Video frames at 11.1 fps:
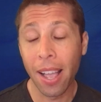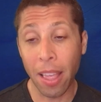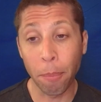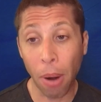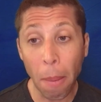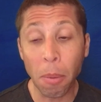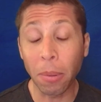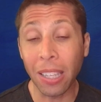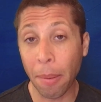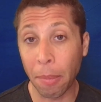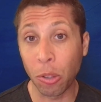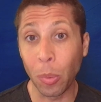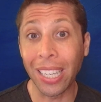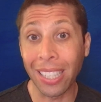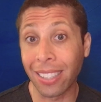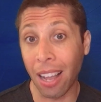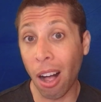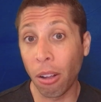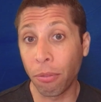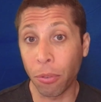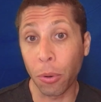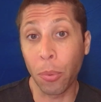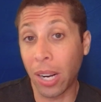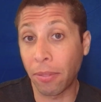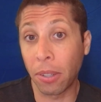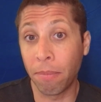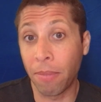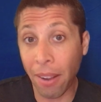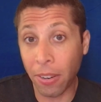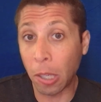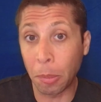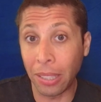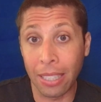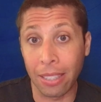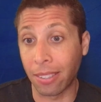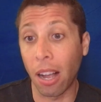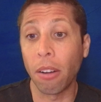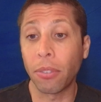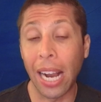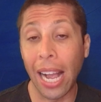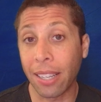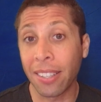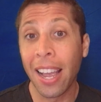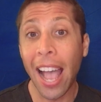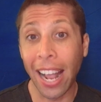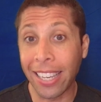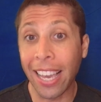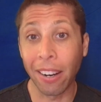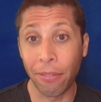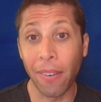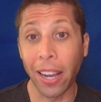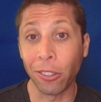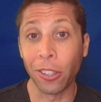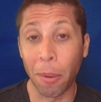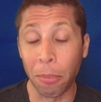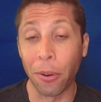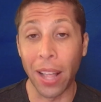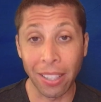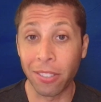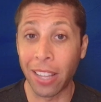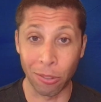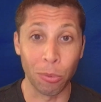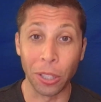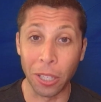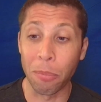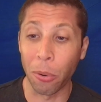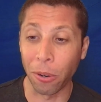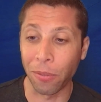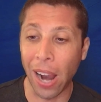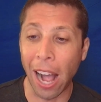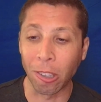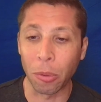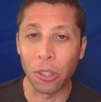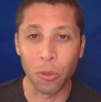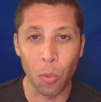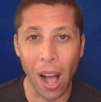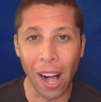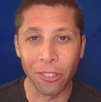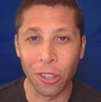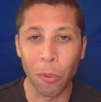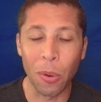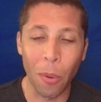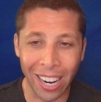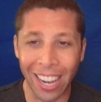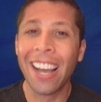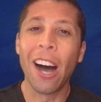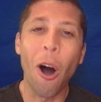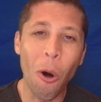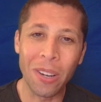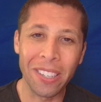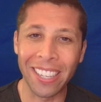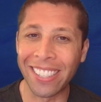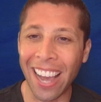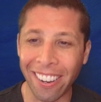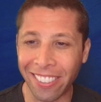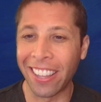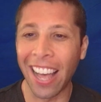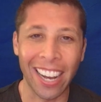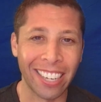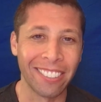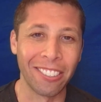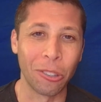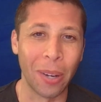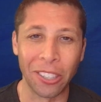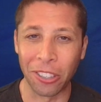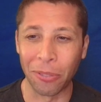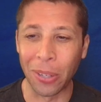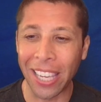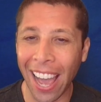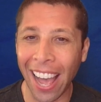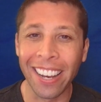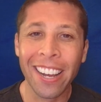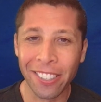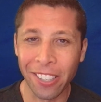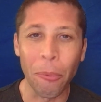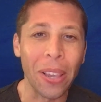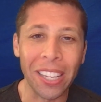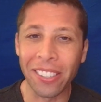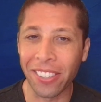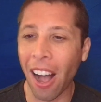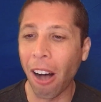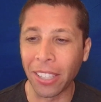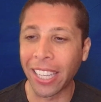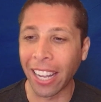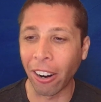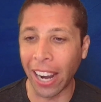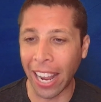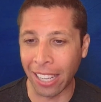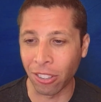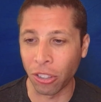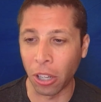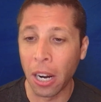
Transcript: then probably that means we can solve for whatever that variable is, solve for x and get a final number. That's, that's really important for algebra as well. So we want to always get down to that kind of situation if we can so that we can solve and get our answer.